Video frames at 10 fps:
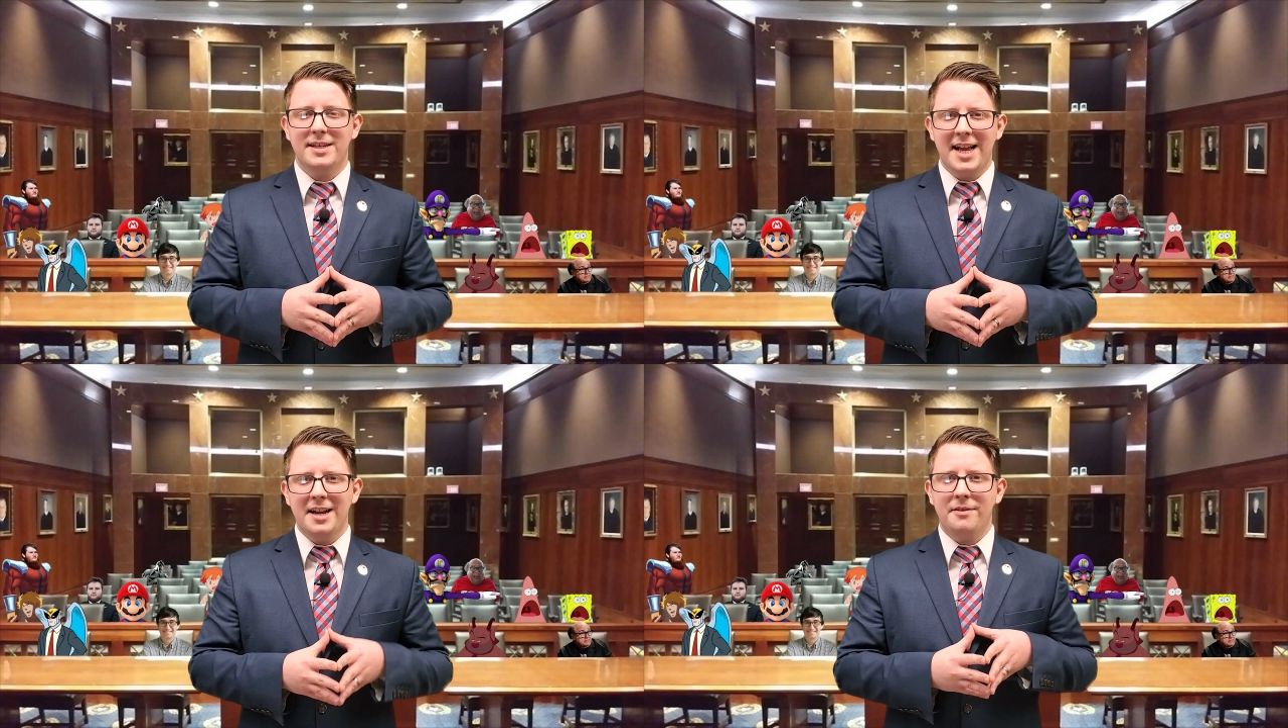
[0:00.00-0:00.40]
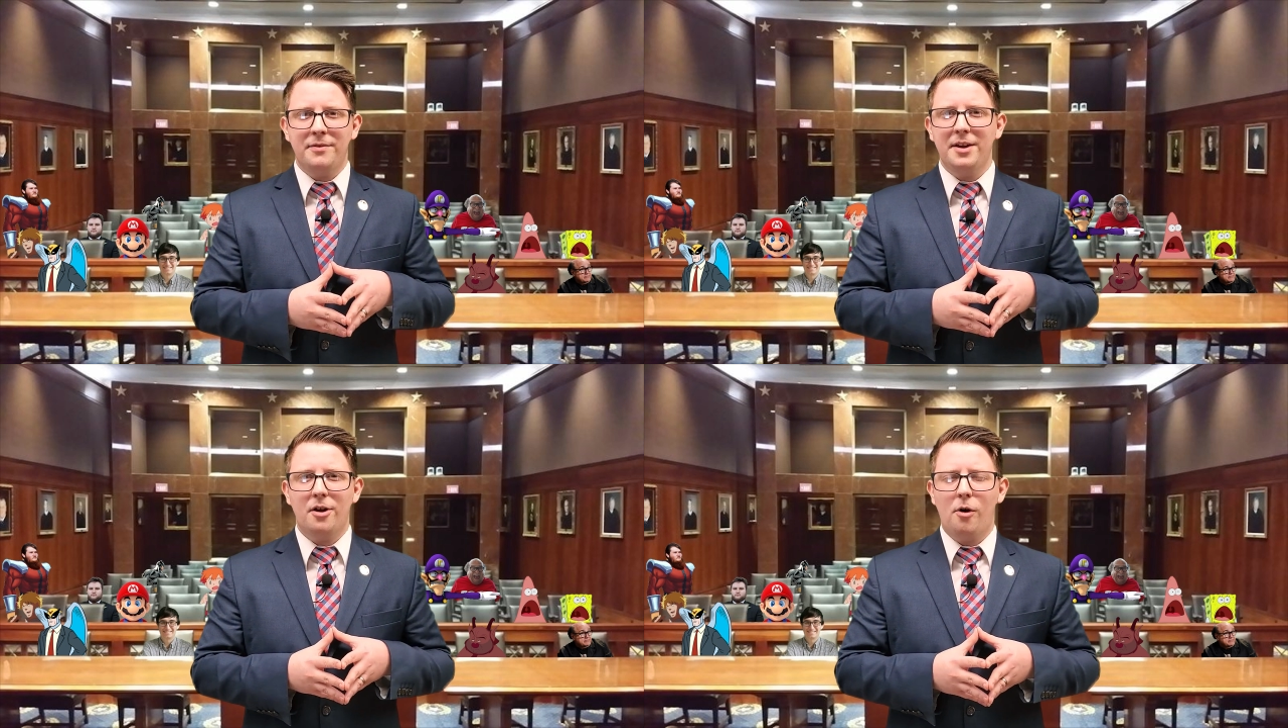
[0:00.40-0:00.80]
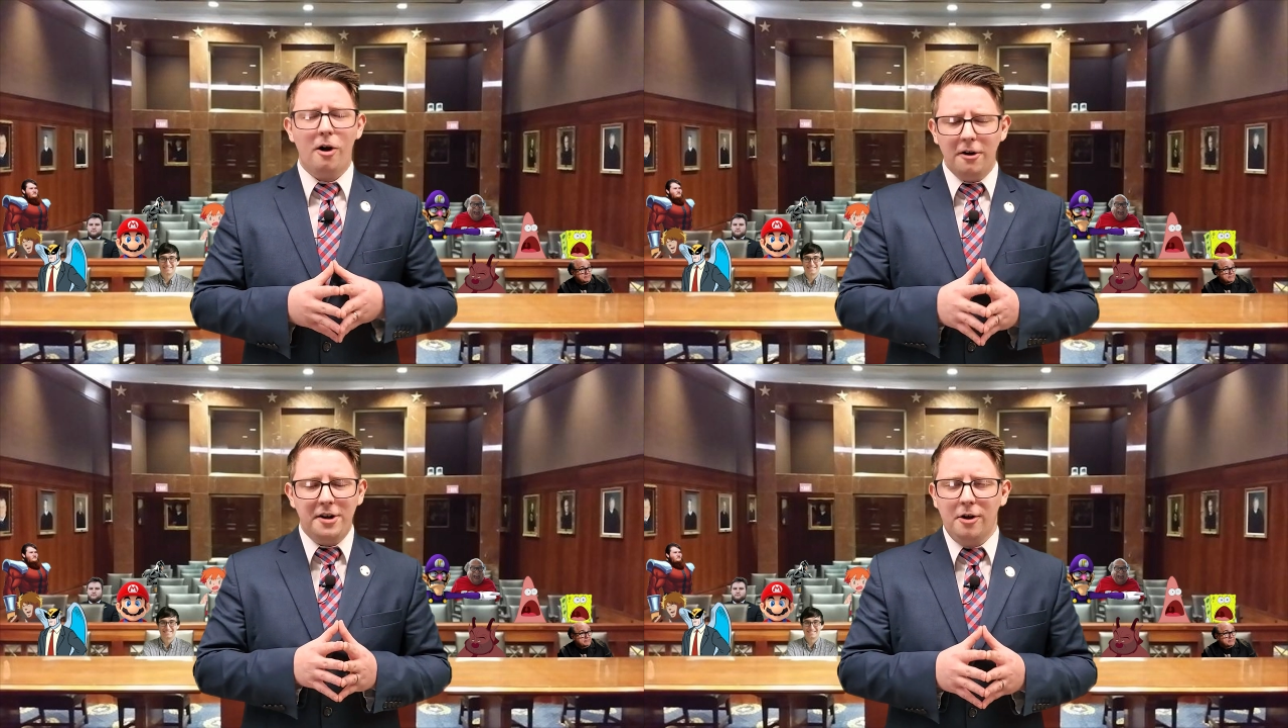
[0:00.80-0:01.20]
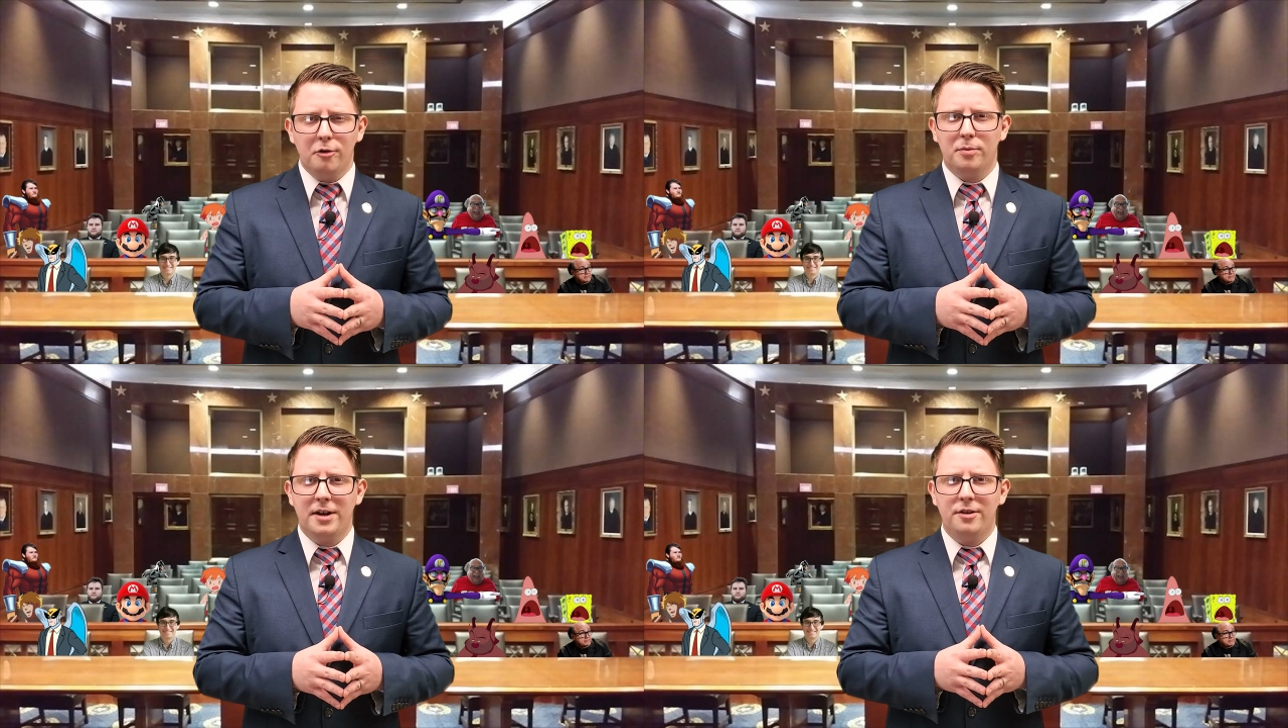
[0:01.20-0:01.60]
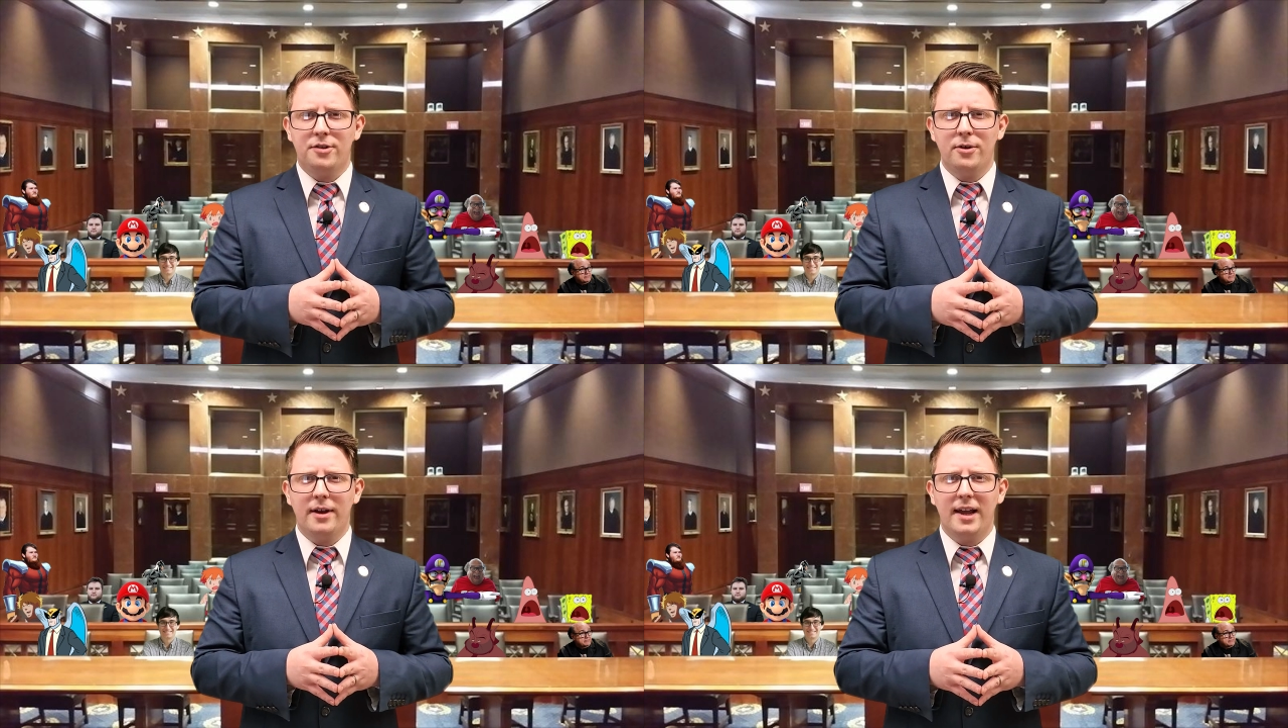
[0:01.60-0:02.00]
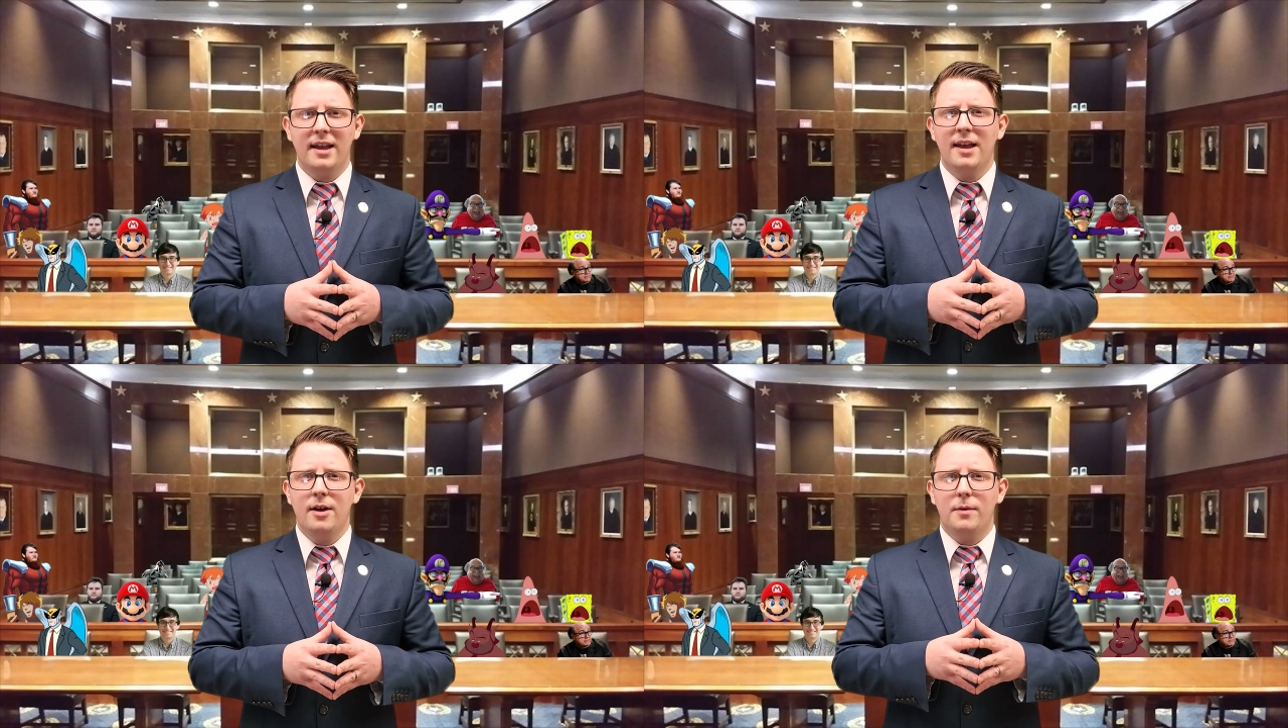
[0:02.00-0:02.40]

Danny DeVito already knows what he's doing